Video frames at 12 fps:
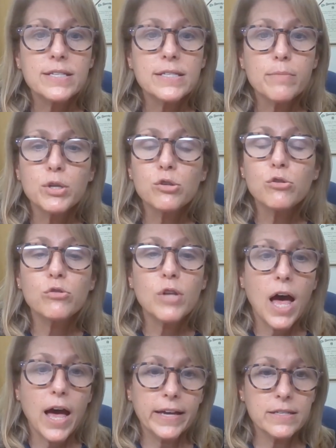similar
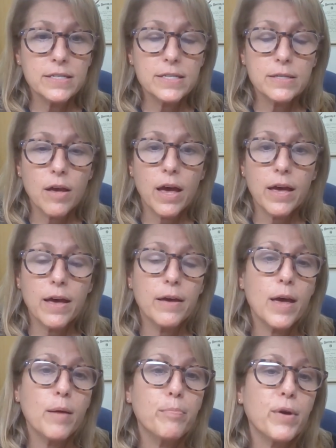lines,
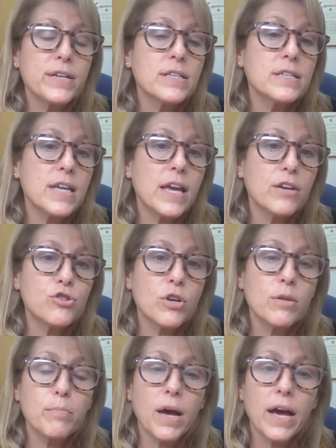a
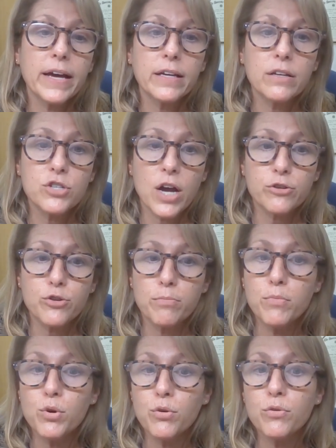presentation by Dr.
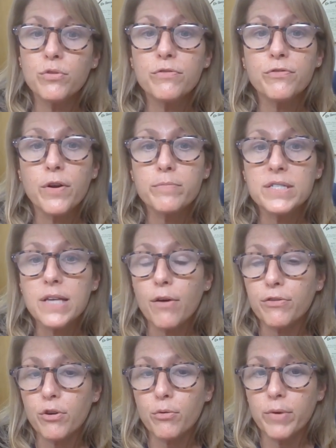Moon from
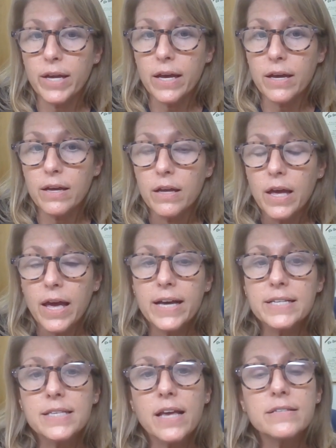South Korea
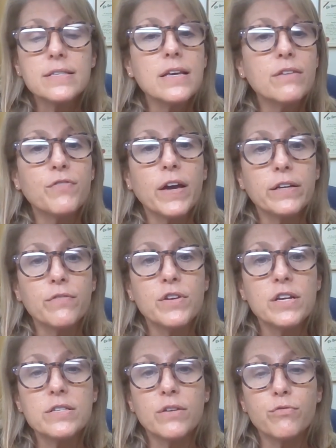assessed the
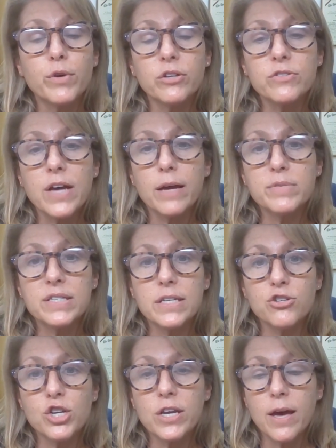effectiveness of real-time
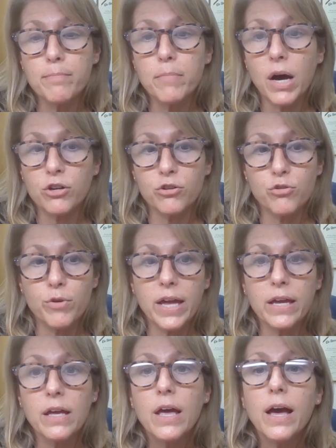CGM
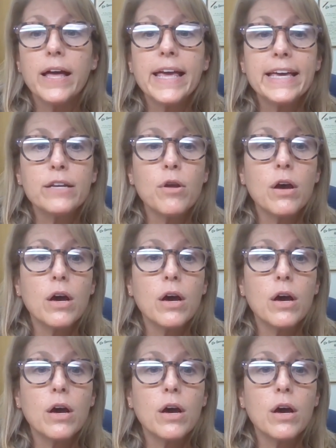monitoring in